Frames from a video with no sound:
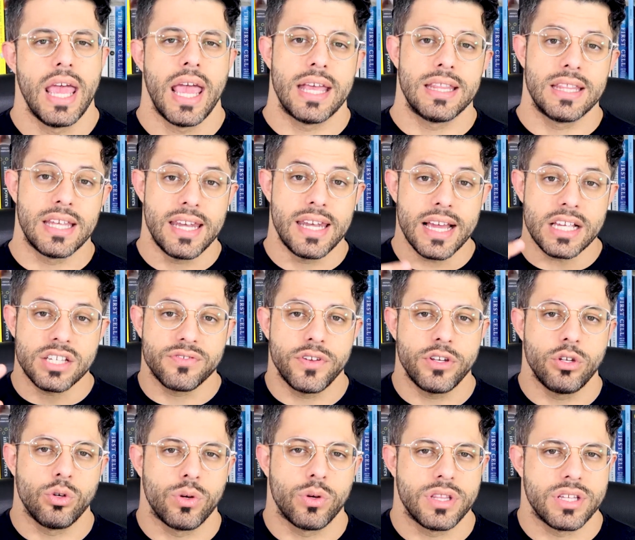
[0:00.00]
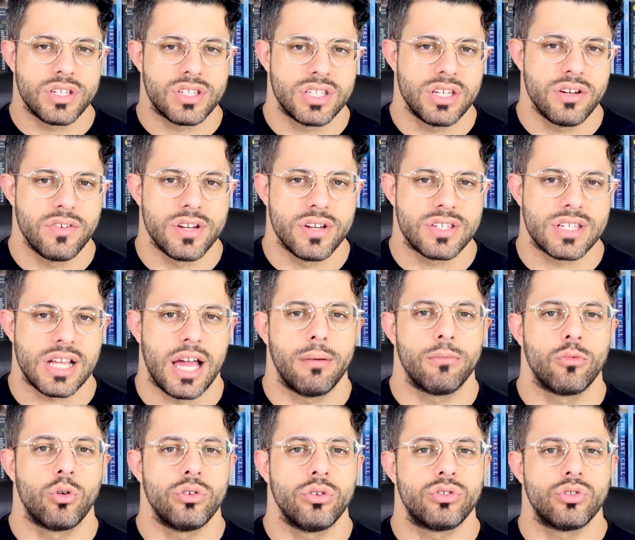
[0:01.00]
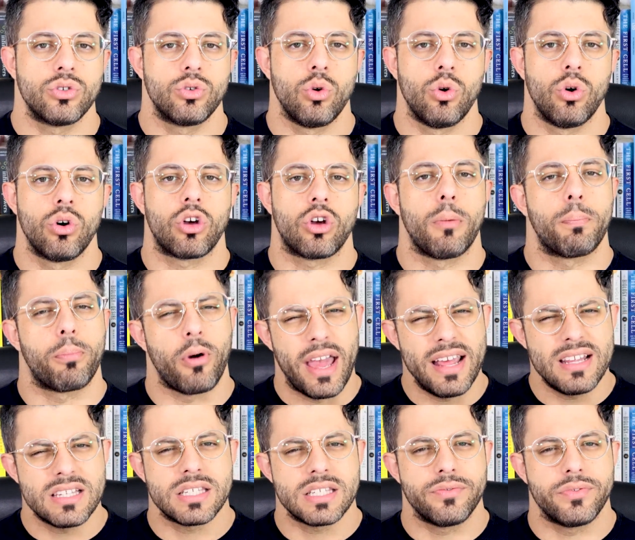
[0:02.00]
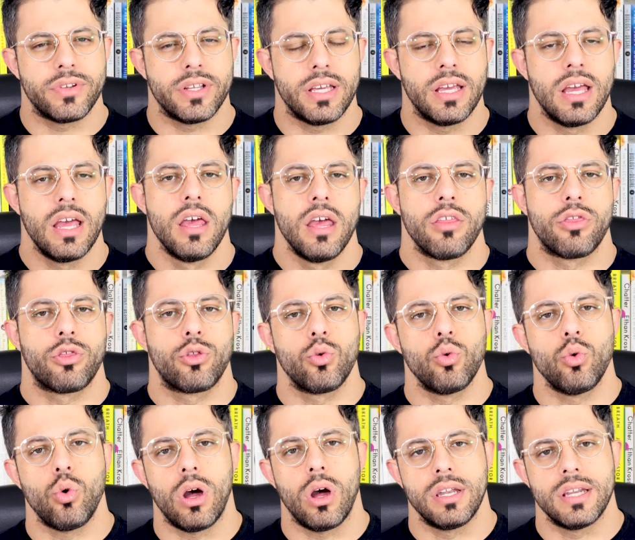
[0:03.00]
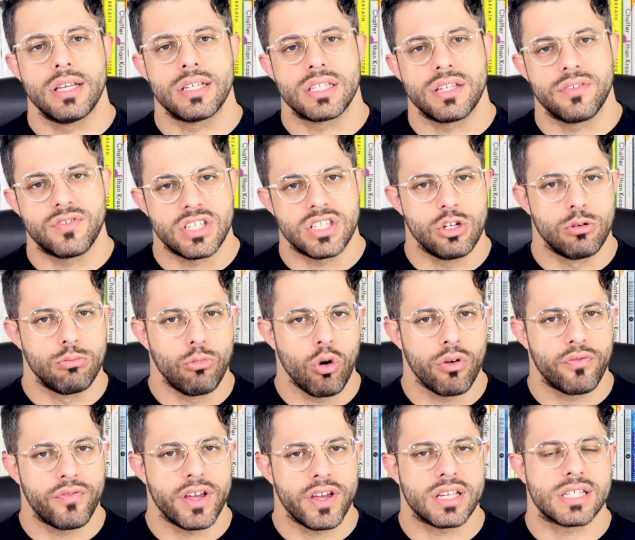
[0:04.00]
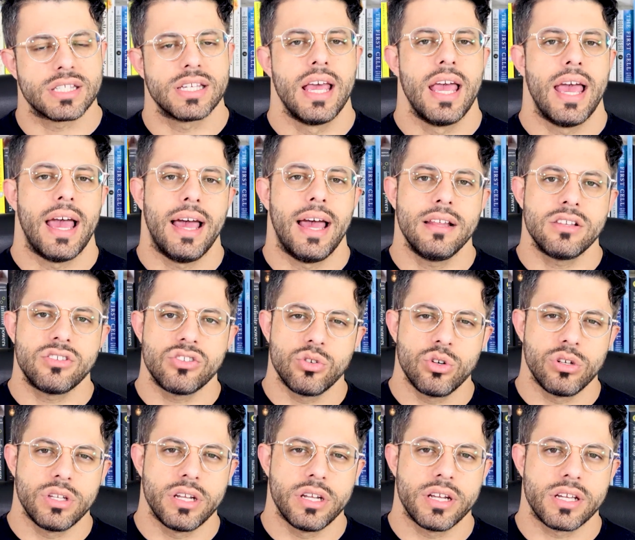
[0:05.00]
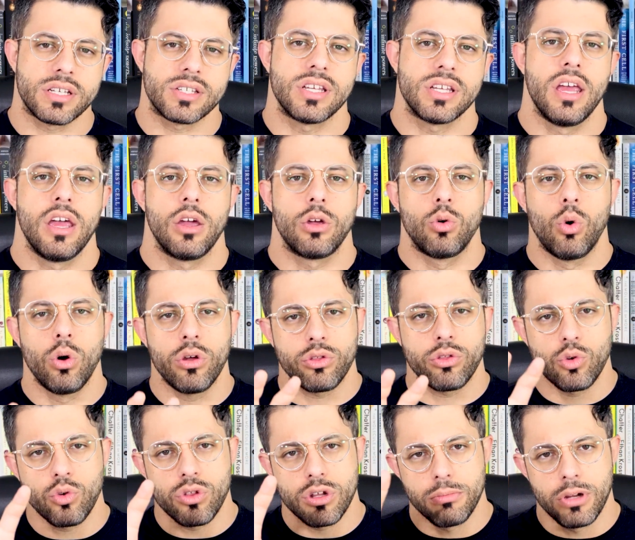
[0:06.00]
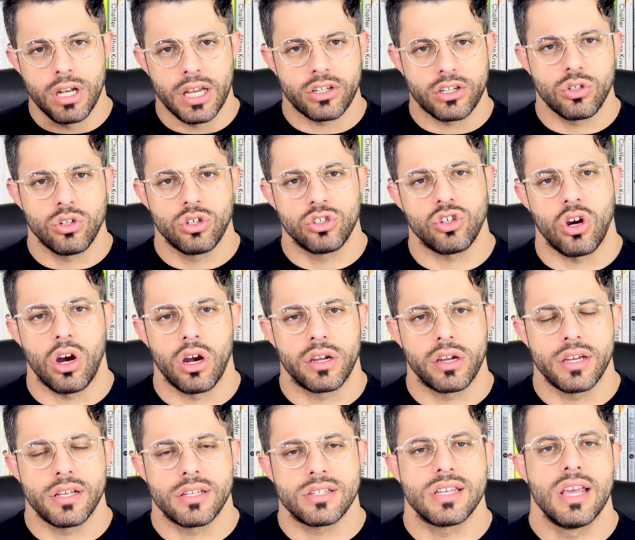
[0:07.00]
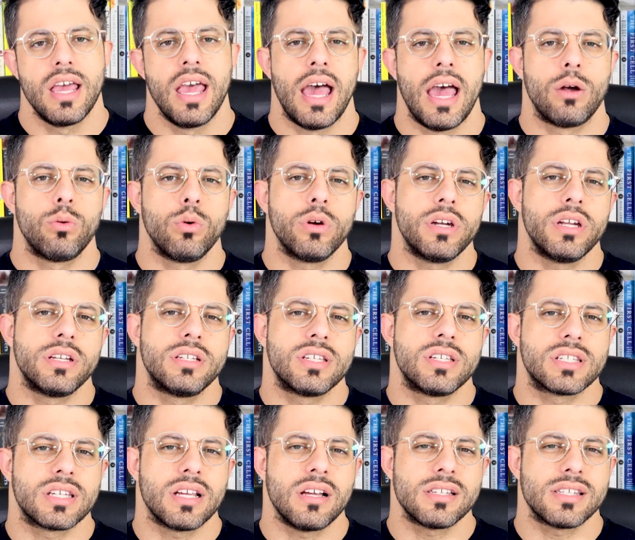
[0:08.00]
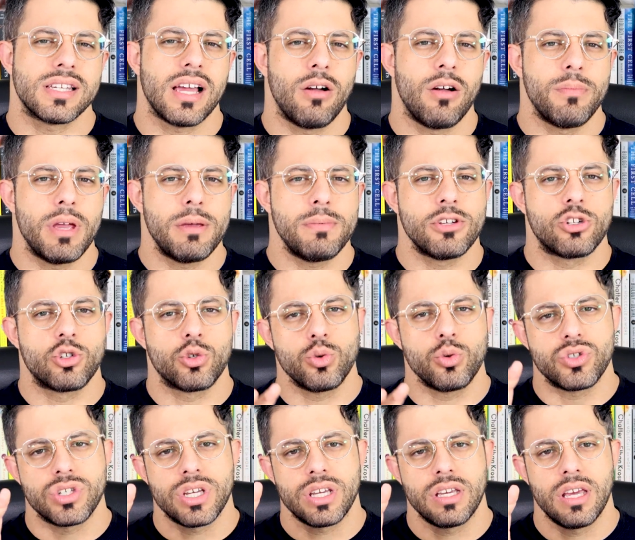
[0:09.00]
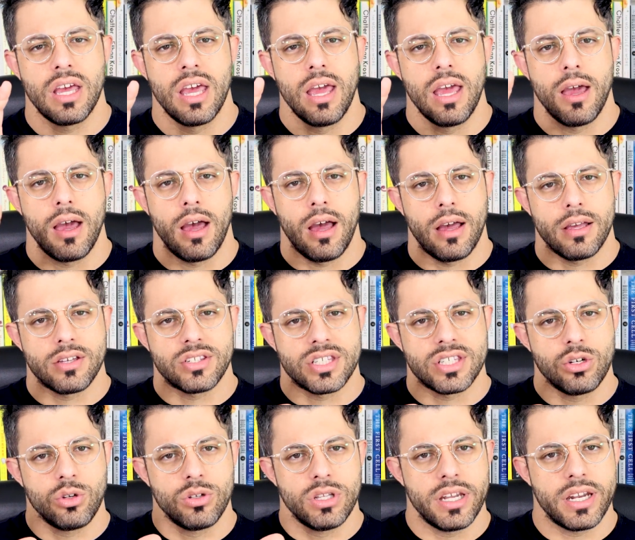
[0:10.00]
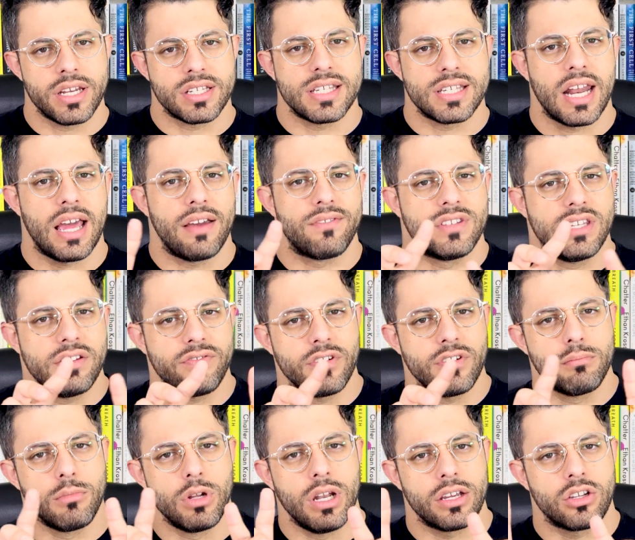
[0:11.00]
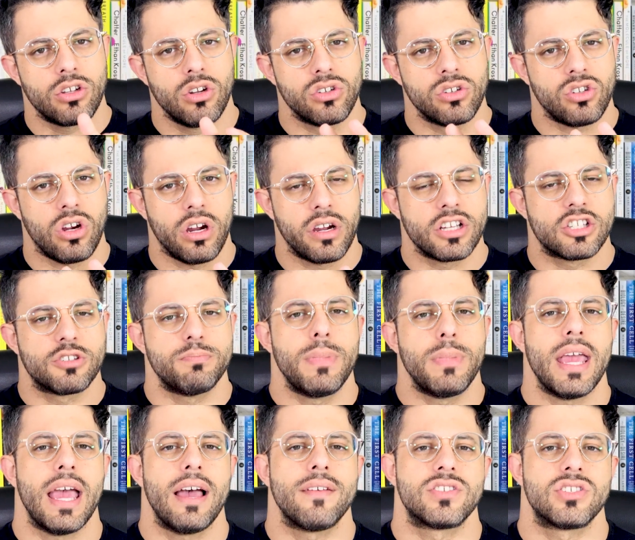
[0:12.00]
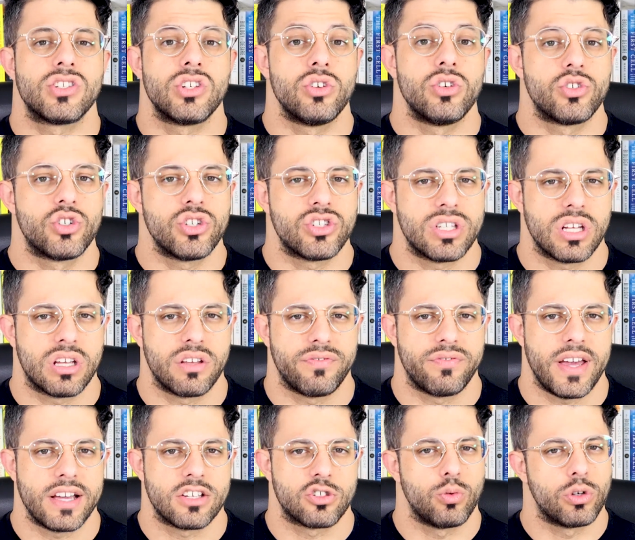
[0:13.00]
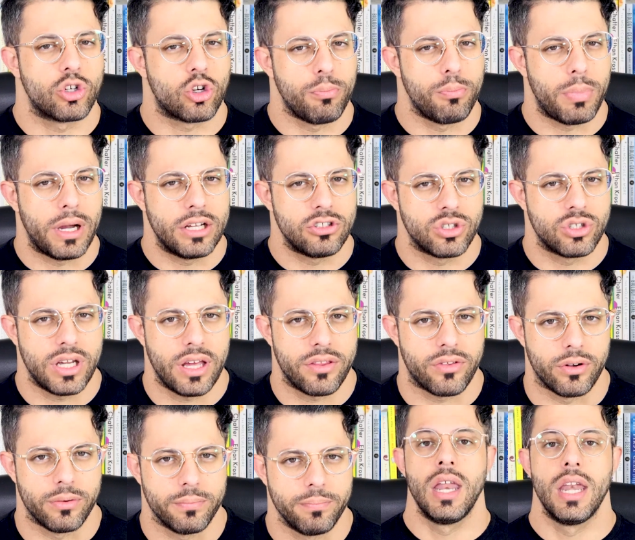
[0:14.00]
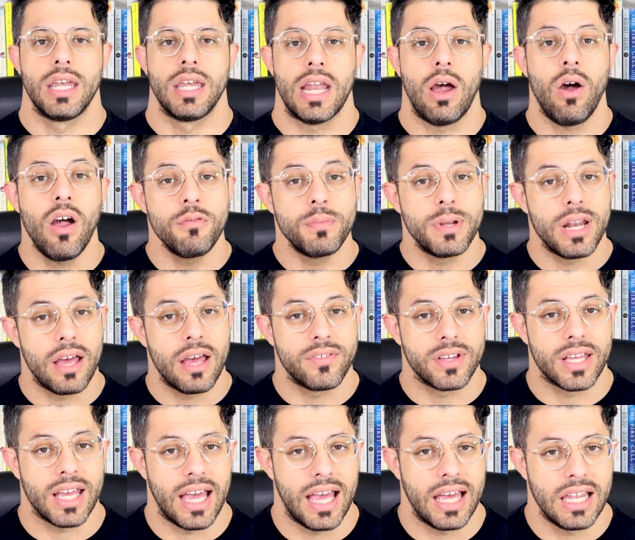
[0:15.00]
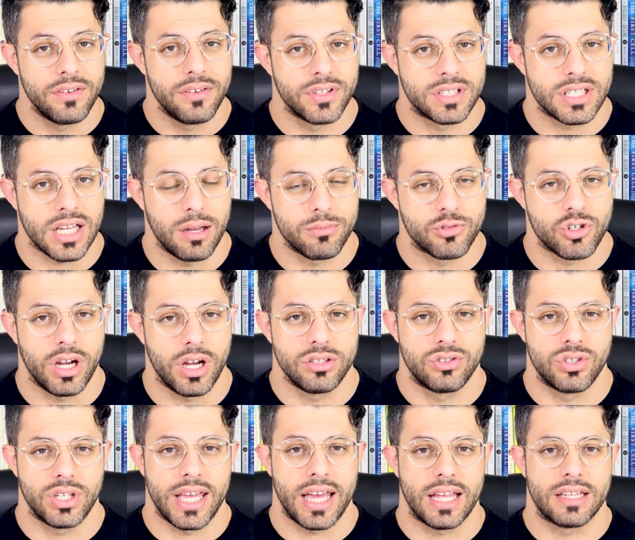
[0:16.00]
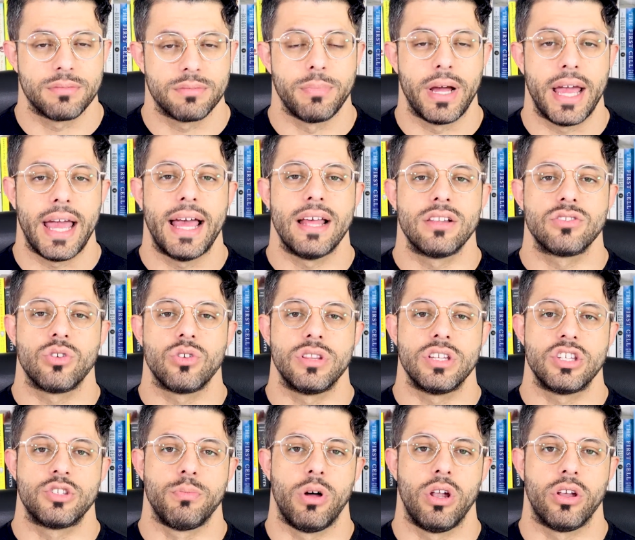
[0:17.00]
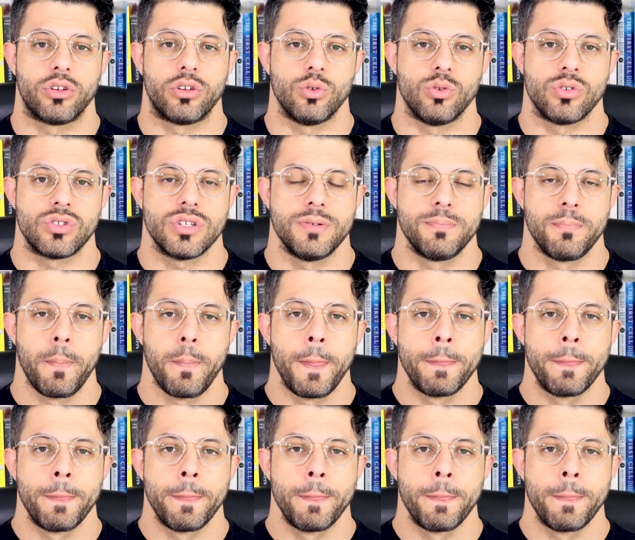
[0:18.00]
In the next video in this series, I'm going to go comprehensively through a list of senomorphics and senolytics, going through their molecular targets, and we're going to discuss how maybe choosing senolytics that have different molecular targets may have synergistic effects when combined together. Now, I've been having a hell of a time trying to get my hands on these molecules.